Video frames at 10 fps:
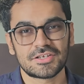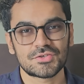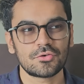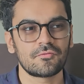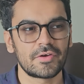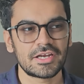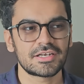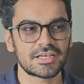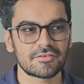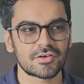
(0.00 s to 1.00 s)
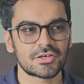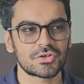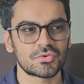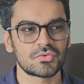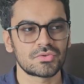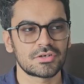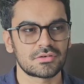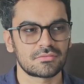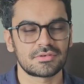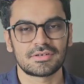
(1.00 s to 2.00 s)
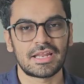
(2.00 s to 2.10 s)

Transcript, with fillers: there's no weight given to the